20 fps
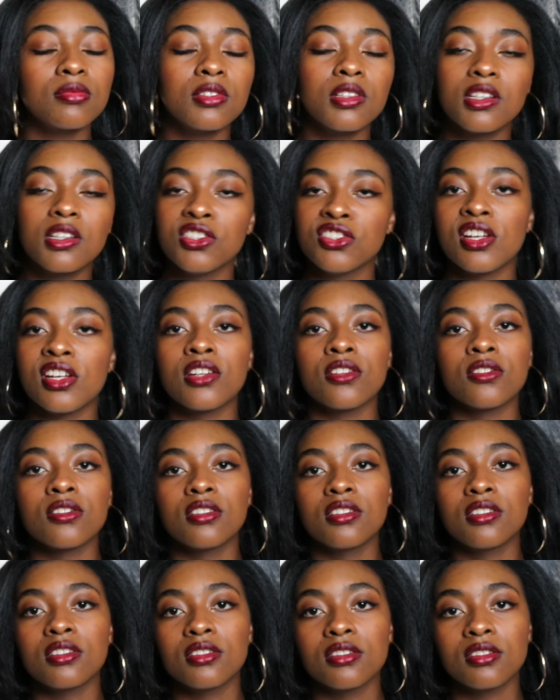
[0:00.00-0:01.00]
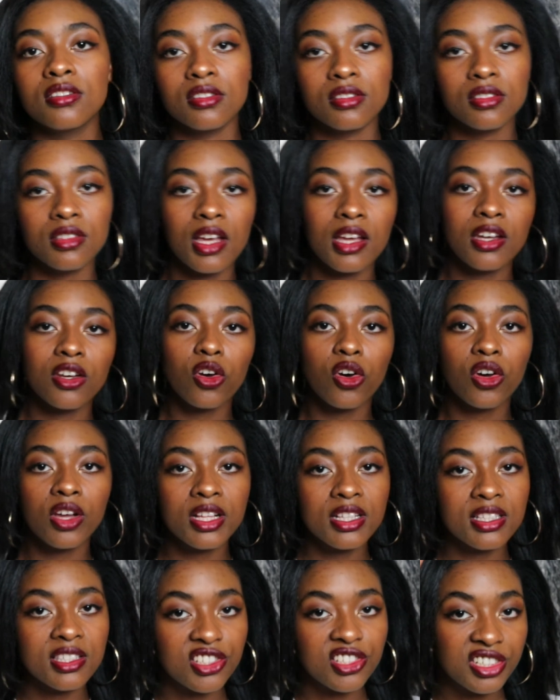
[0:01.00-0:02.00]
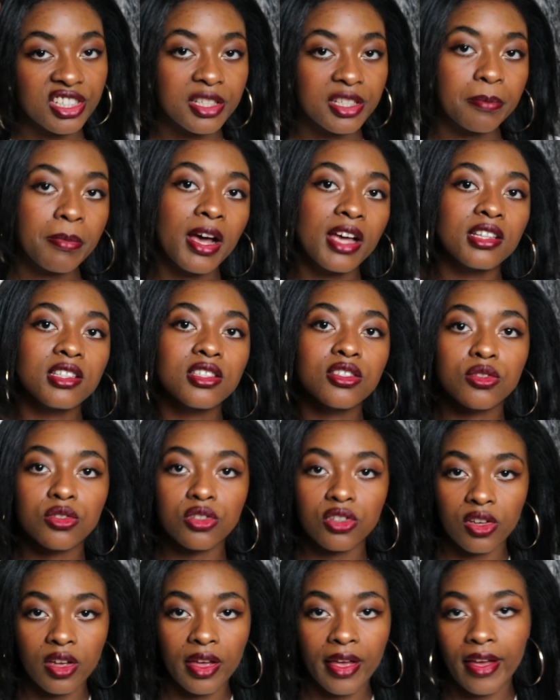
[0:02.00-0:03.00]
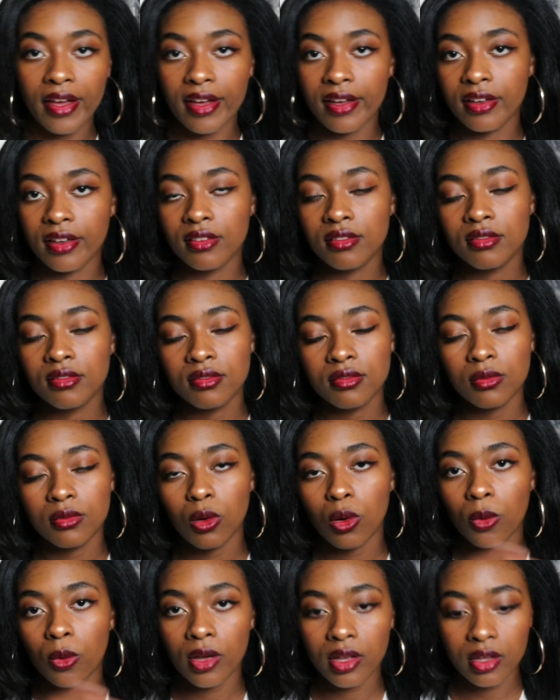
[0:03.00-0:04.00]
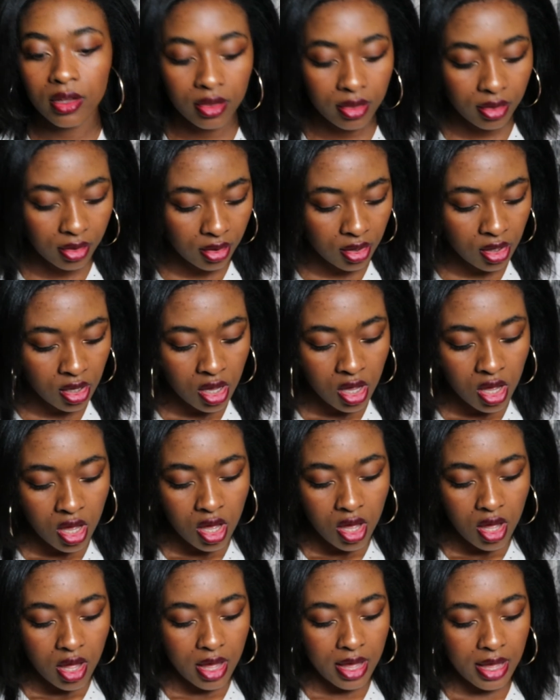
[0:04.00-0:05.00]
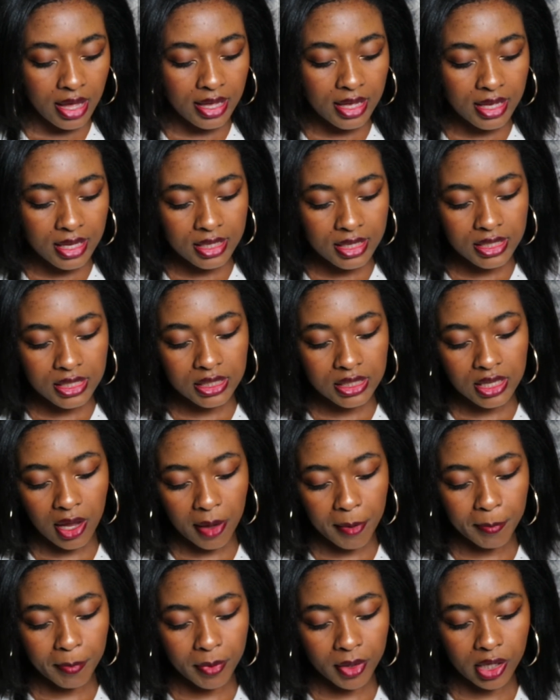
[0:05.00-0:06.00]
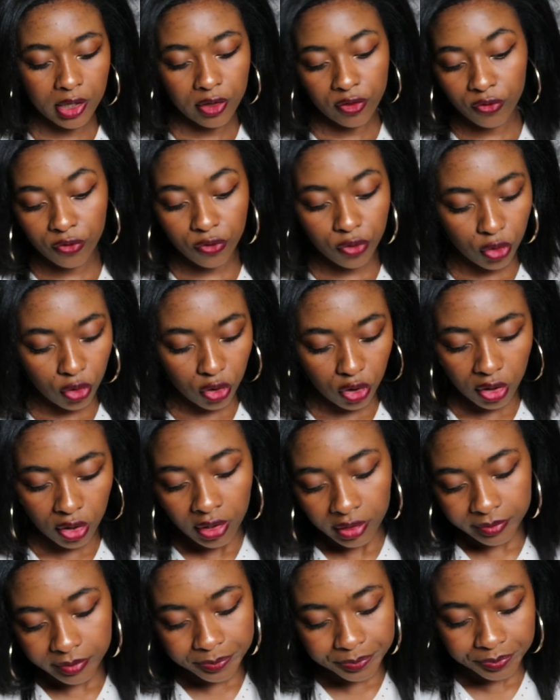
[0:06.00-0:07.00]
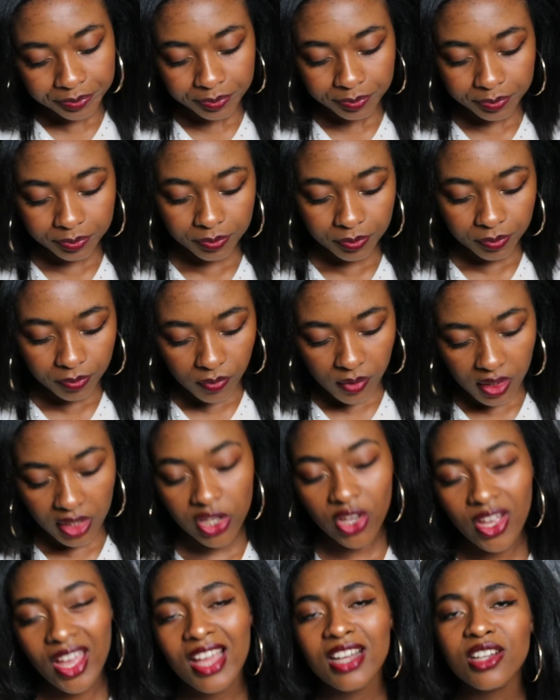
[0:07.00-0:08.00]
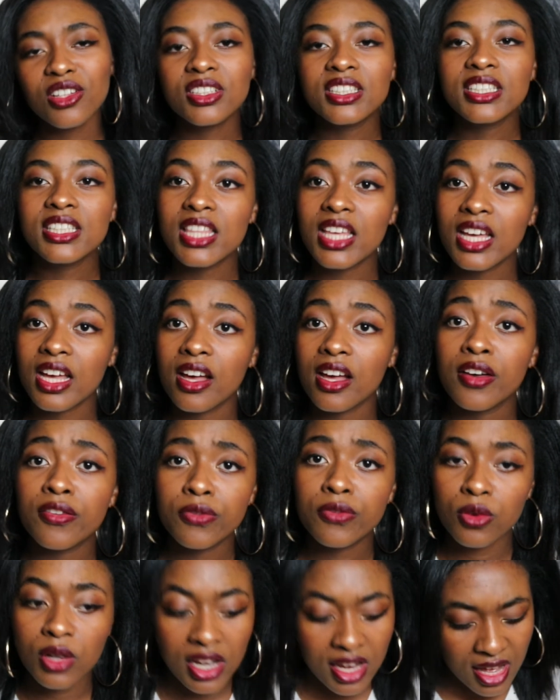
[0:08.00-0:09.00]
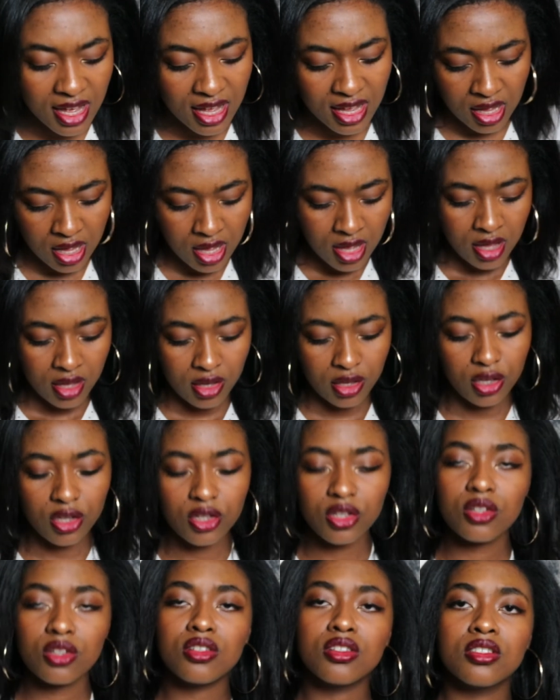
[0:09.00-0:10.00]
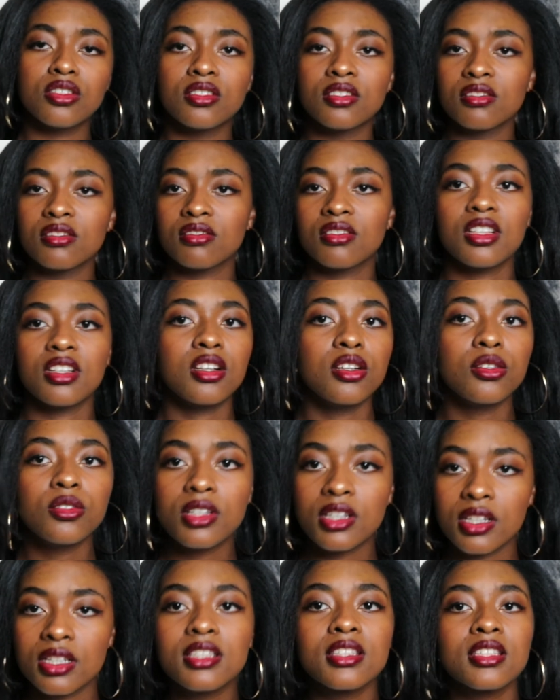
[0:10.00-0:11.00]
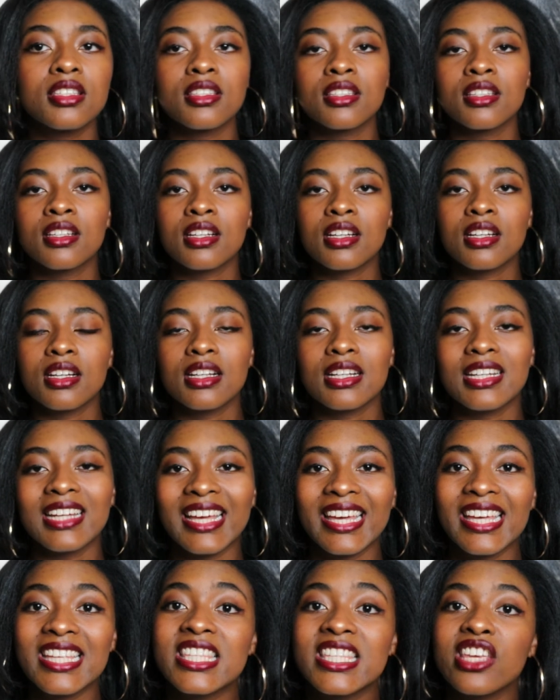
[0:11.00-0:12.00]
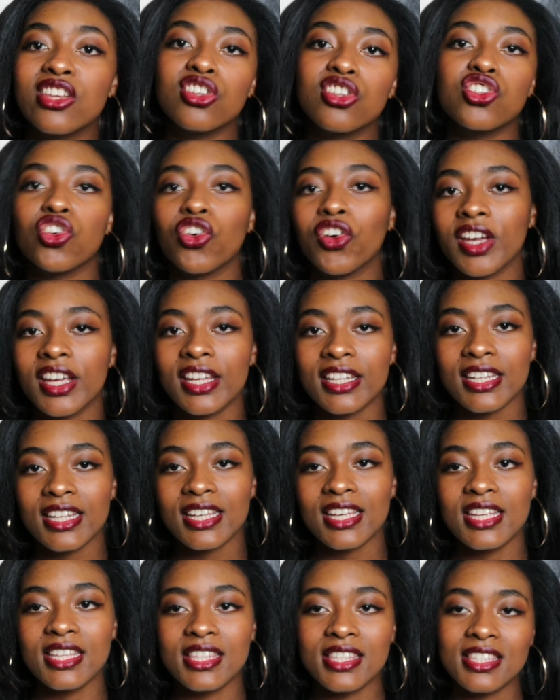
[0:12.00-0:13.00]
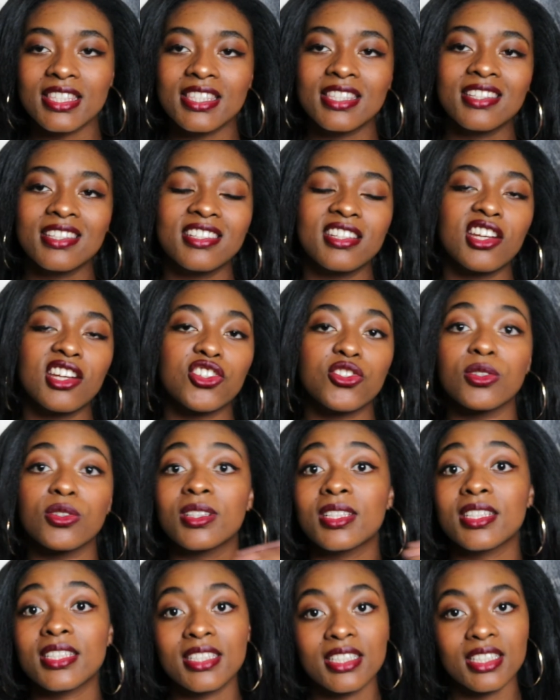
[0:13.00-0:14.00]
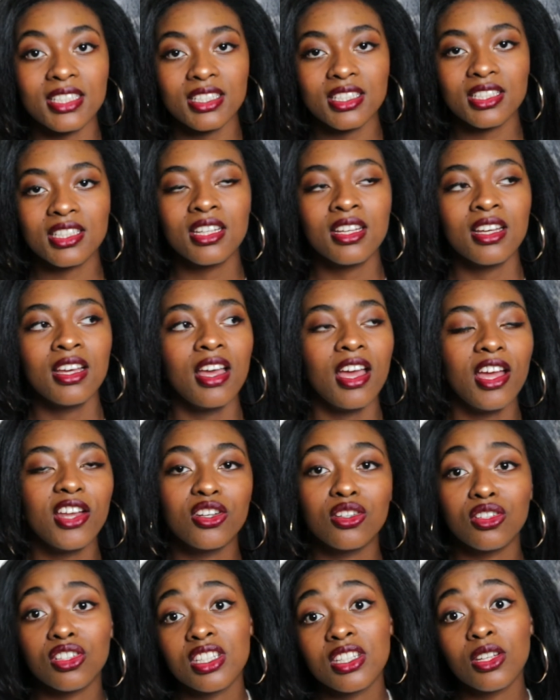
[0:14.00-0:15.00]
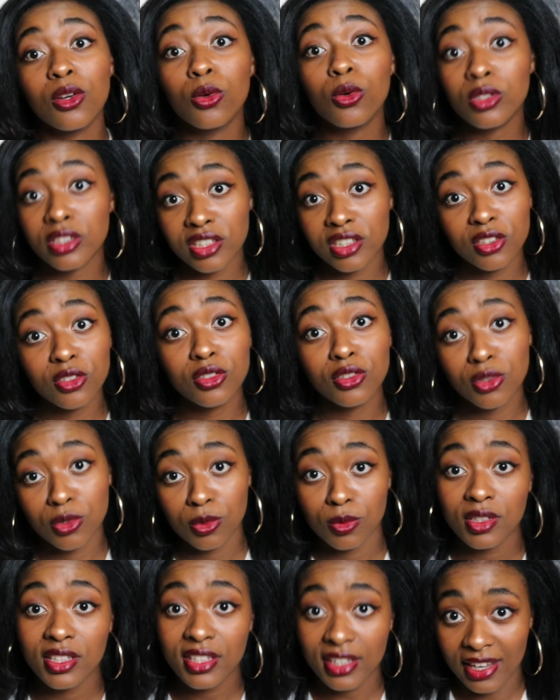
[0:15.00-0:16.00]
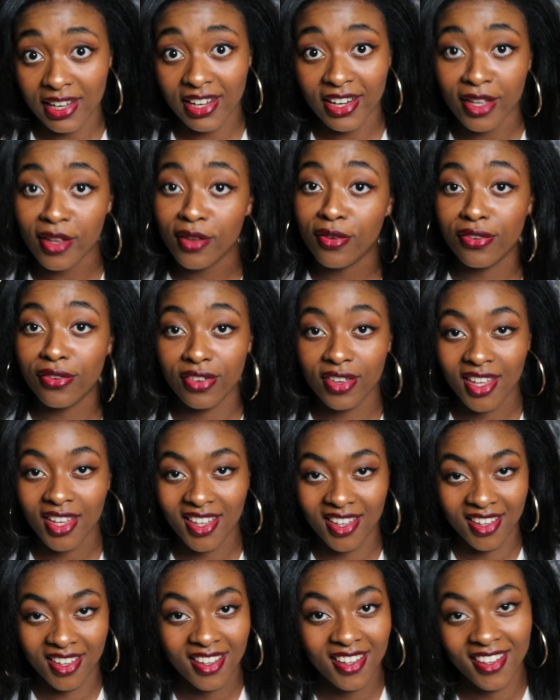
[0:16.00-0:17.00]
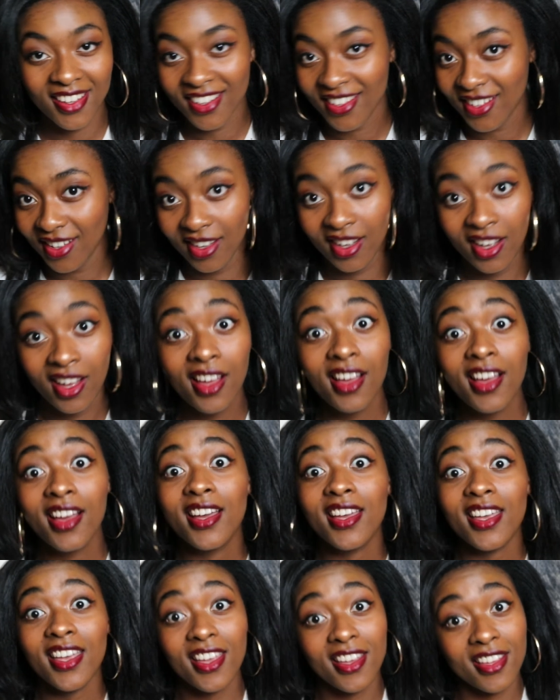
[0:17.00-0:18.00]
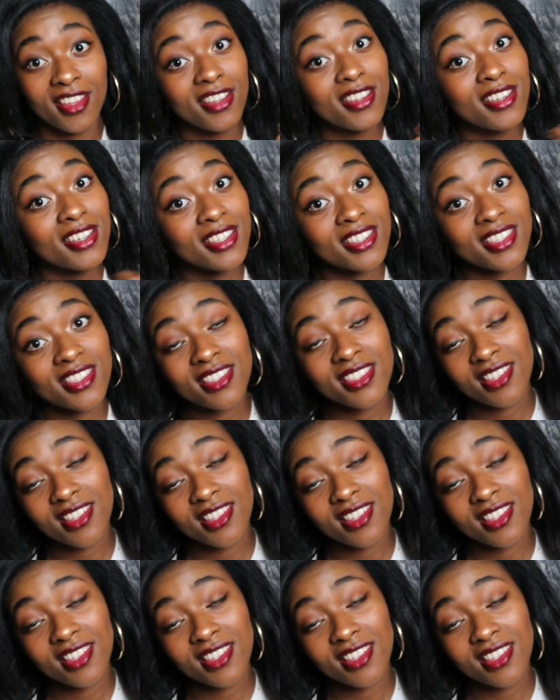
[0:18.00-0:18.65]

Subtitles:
in general, and oils just pass through your hair well. And number four, your hair looks thicker, fuller, you know, it looks like it's enjoying its natural state and not holding on to dear life. Yeah, because